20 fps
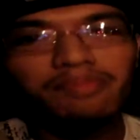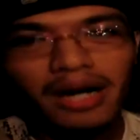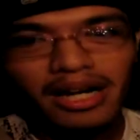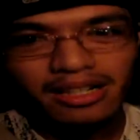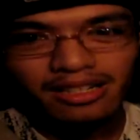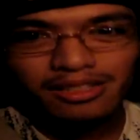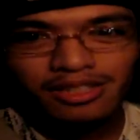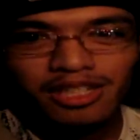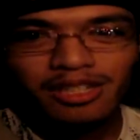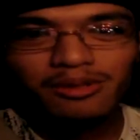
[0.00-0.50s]

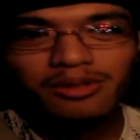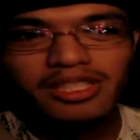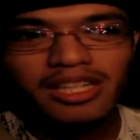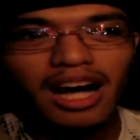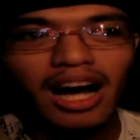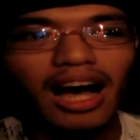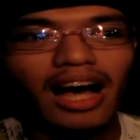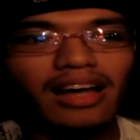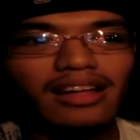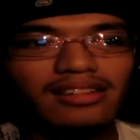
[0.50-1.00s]
biker chick was
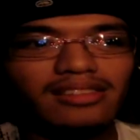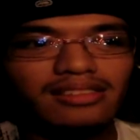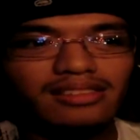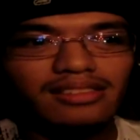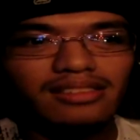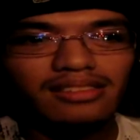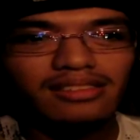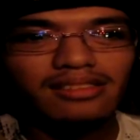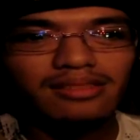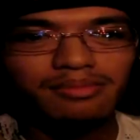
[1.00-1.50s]
hot
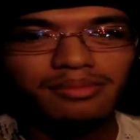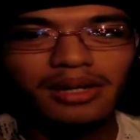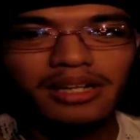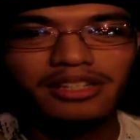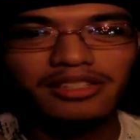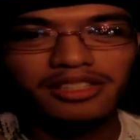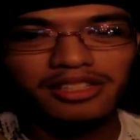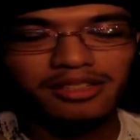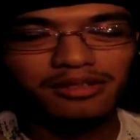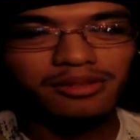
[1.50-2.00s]

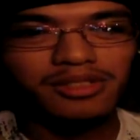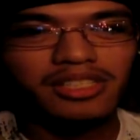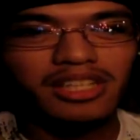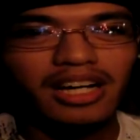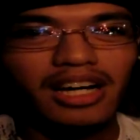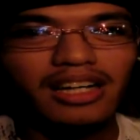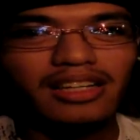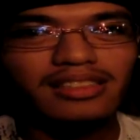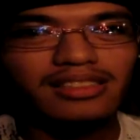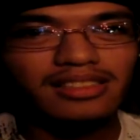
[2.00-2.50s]
biker chick was
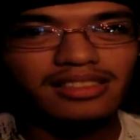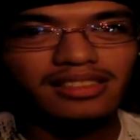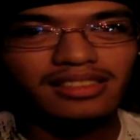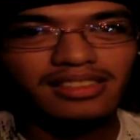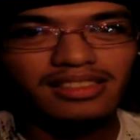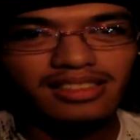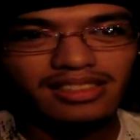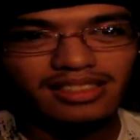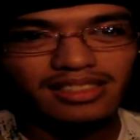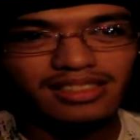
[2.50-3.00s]
hot.
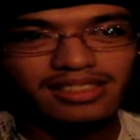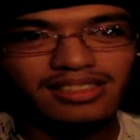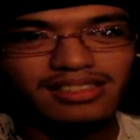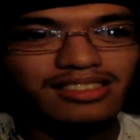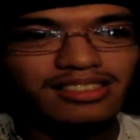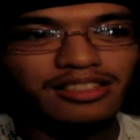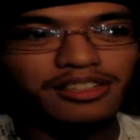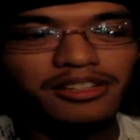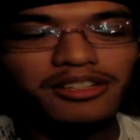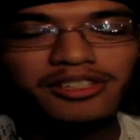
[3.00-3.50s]
Smoking.
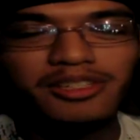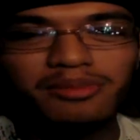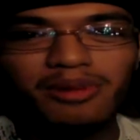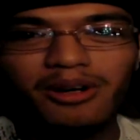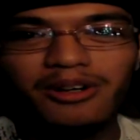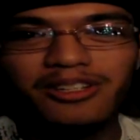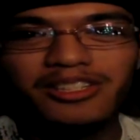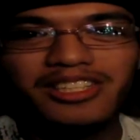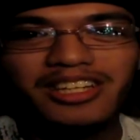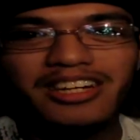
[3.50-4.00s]
Girls and
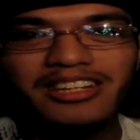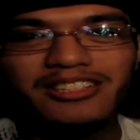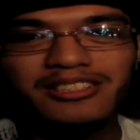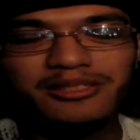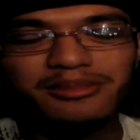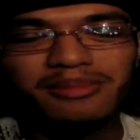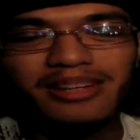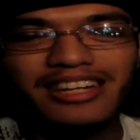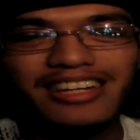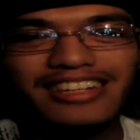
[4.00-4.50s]

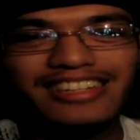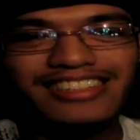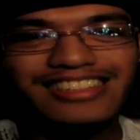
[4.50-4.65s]
motorcycles, man.